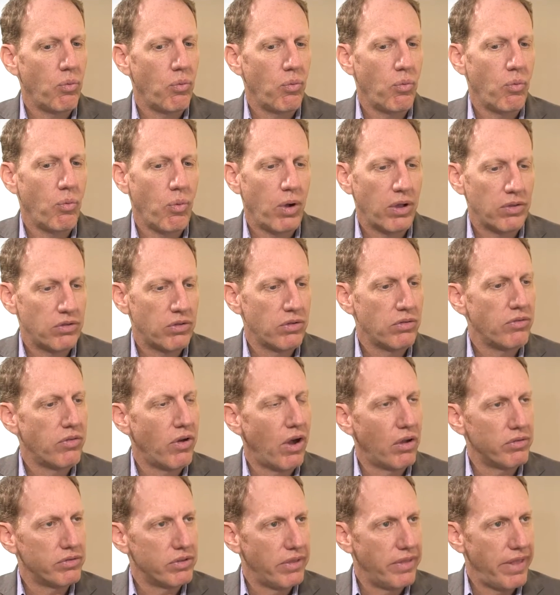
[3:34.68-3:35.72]
What's
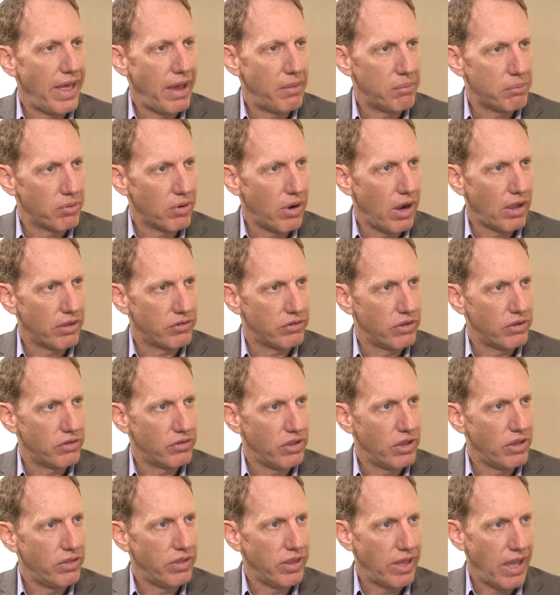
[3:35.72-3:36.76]
involved in that process
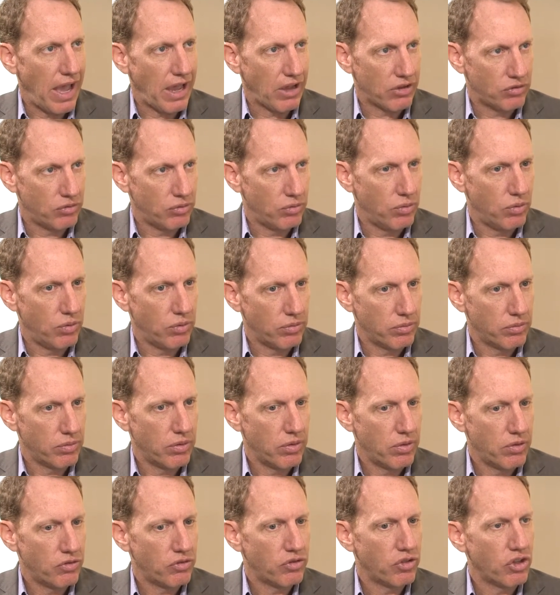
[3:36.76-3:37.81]
in the actual
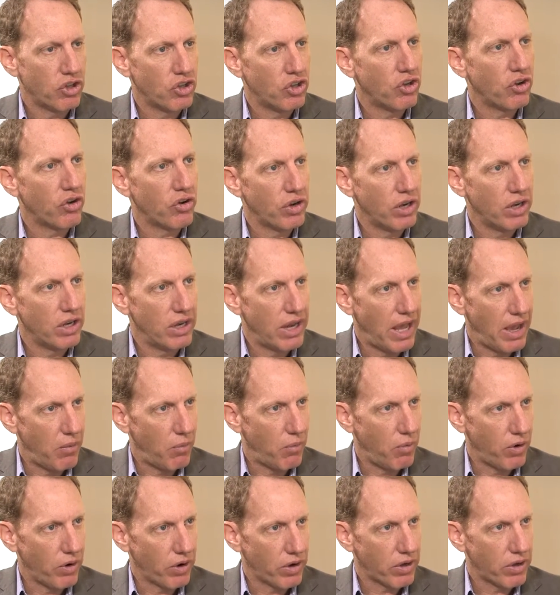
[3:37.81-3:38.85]
security
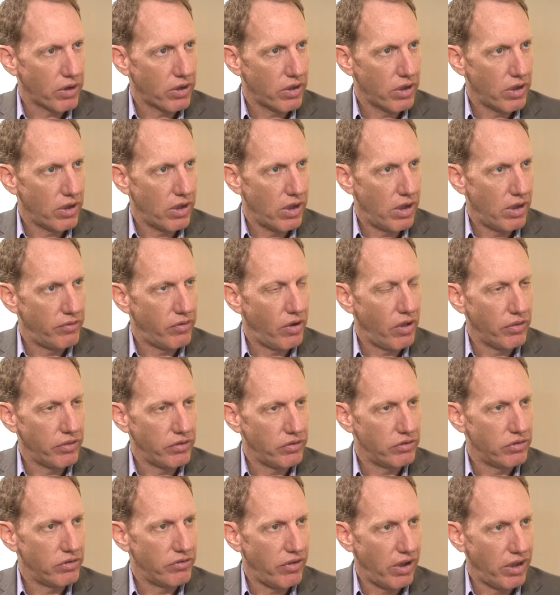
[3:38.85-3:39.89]
network of all
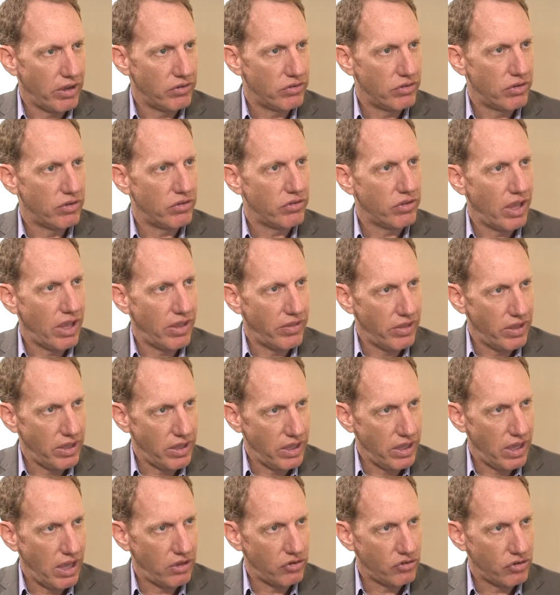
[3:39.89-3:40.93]
these devices and the
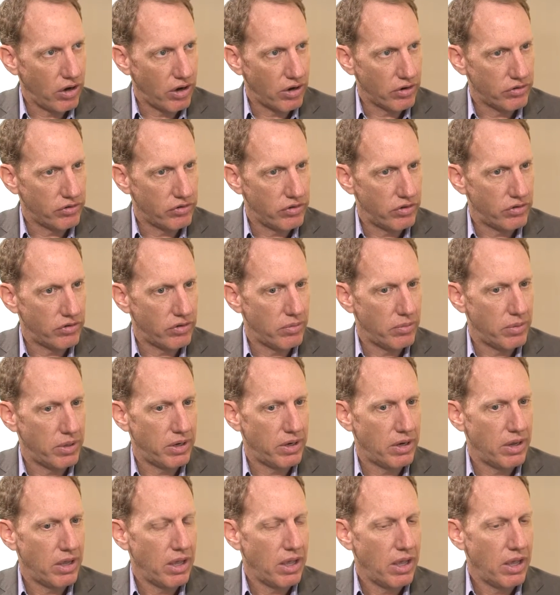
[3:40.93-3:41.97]
EHR system,
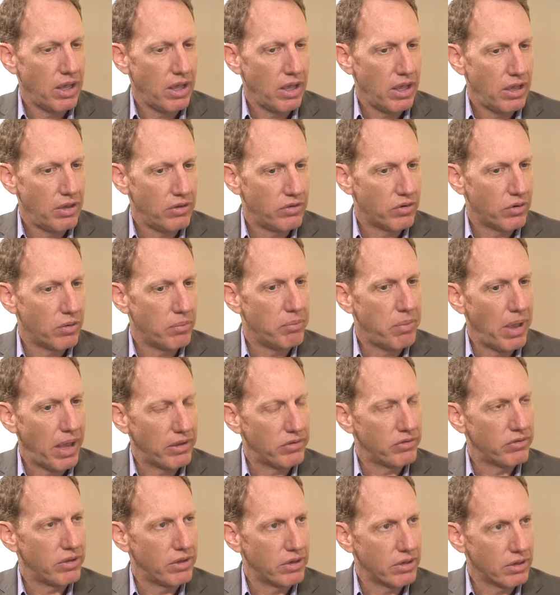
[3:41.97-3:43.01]
and is there a
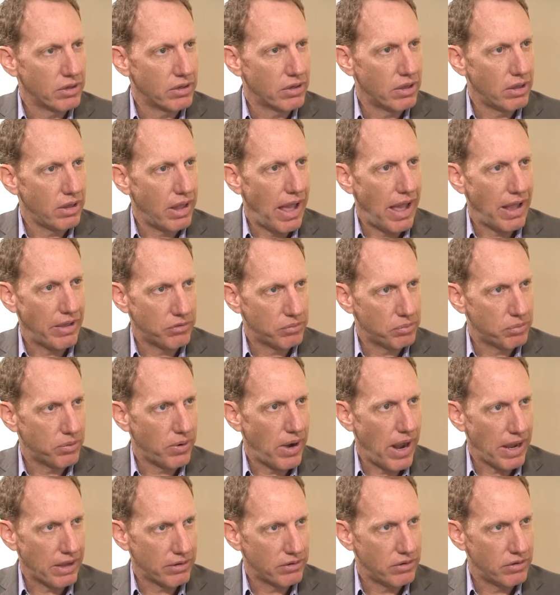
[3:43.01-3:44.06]
best-in-class
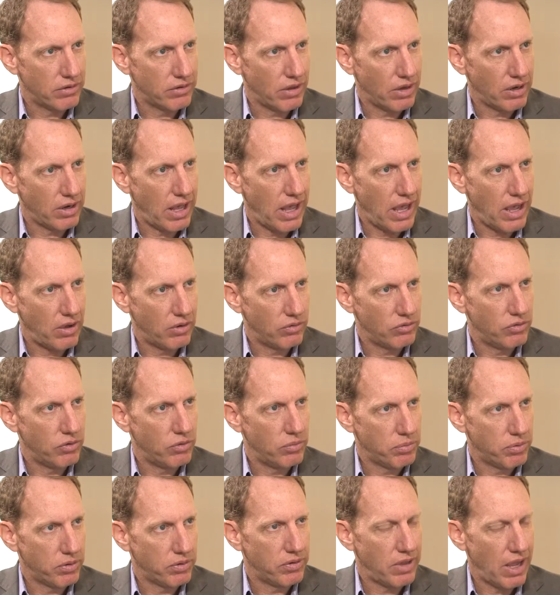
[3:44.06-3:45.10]
practice on how to
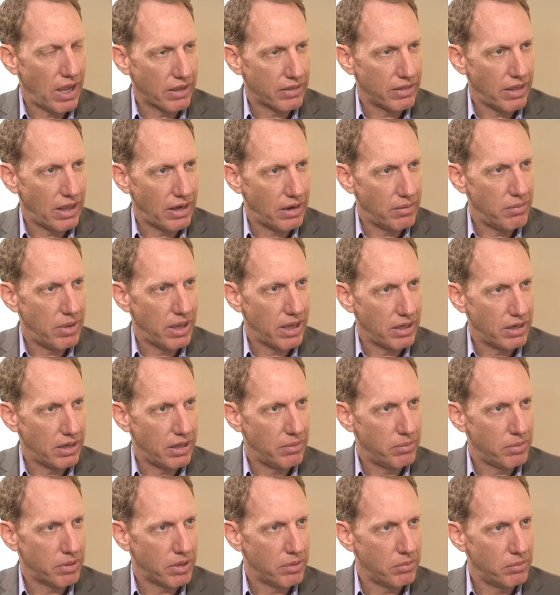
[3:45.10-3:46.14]
protect that and make it HIPAA